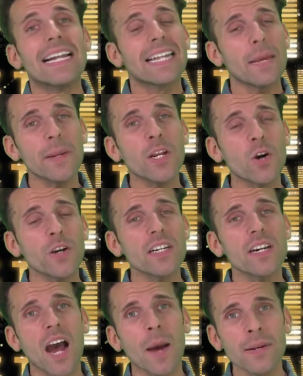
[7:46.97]
Let me know in the
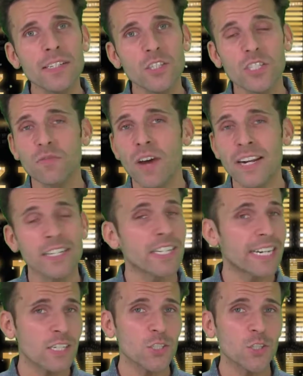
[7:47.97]
comments. Just write it in
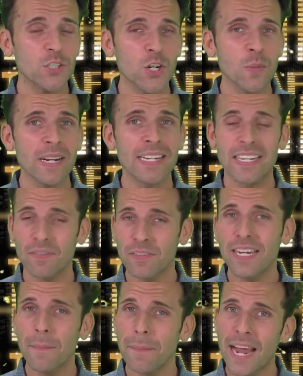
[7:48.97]
English or German. I definitely
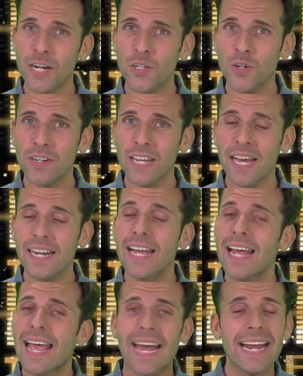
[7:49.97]
get back to you on that.
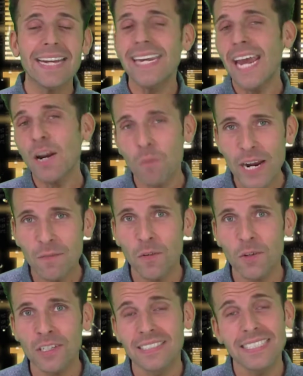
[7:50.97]
And I can't wait
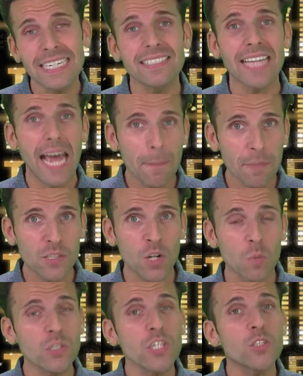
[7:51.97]
for the sixth
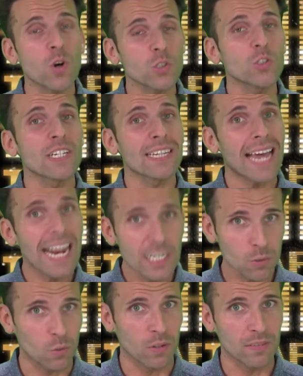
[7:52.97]
episode, which is also the
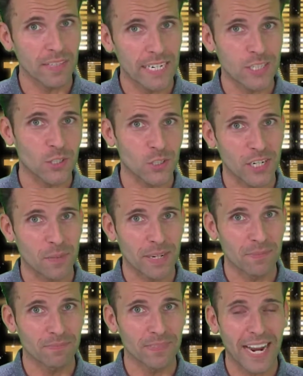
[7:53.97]
last one, ladies and gentlemen.
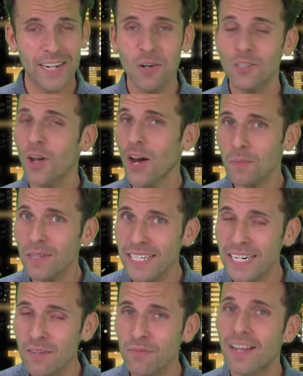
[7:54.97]
I know it's hard to
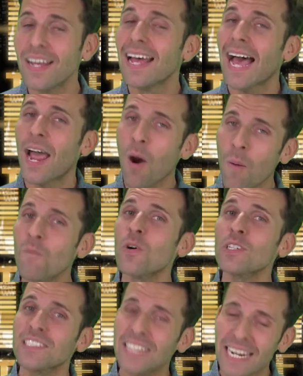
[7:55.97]
believe. I hope
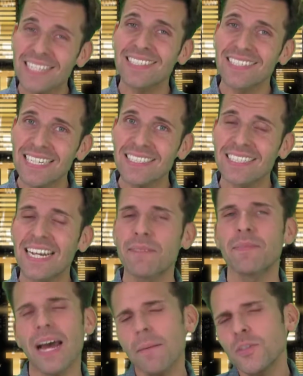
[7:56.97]
for a second season. I,
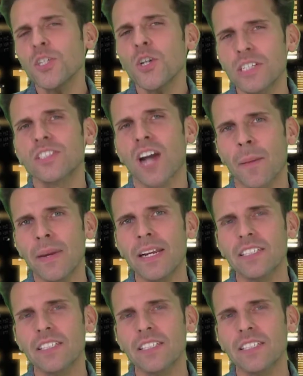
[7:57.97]
I'm sure it's coming.